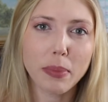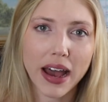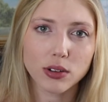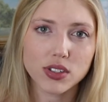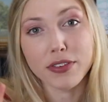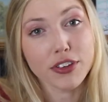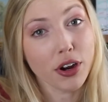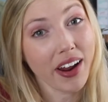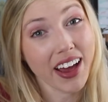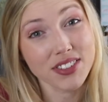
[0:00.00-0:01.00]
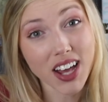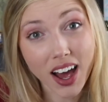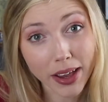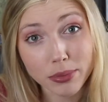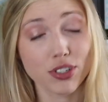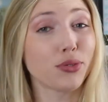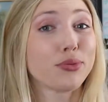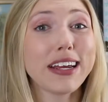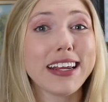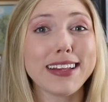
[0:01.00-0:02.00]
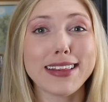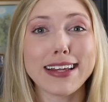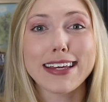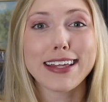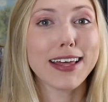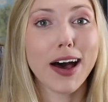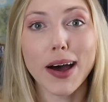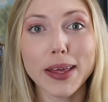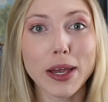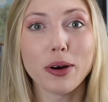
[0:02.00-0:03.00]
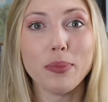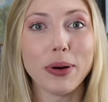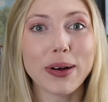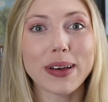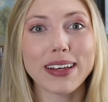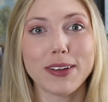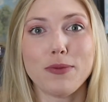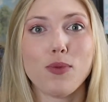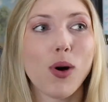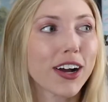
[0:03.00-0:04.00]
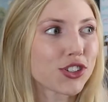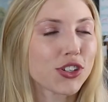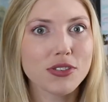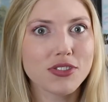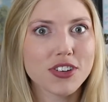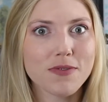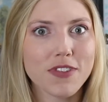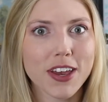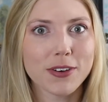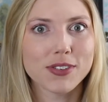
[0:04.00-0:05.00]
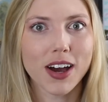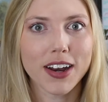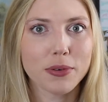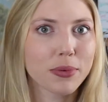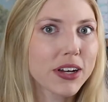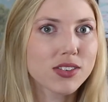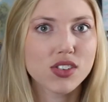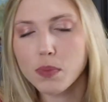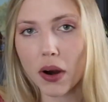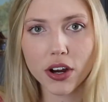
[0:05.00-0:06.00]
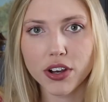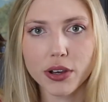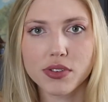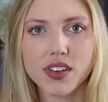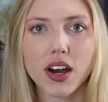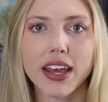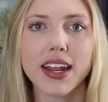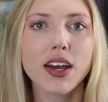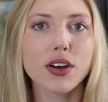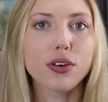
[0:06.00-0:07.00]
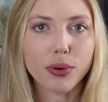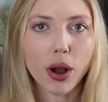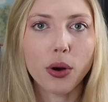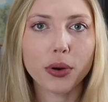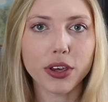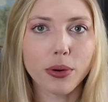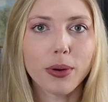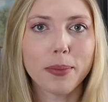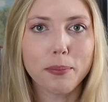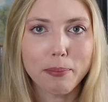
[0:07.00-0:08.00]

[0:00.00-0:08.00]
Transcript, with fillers: about. If you don't have time to read it, then get the audiobook. Watch YouTube videos on it, read Spark Notes on it, grow your